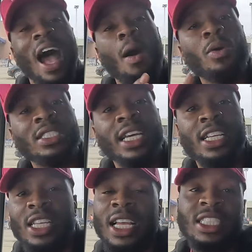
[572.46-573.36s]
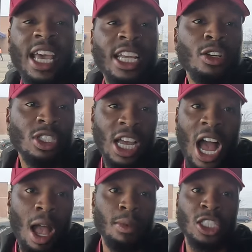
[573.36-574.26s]
I want to say this. Take your
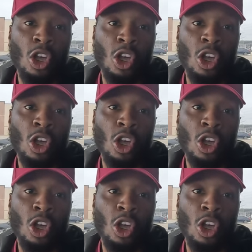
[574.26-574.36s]
time.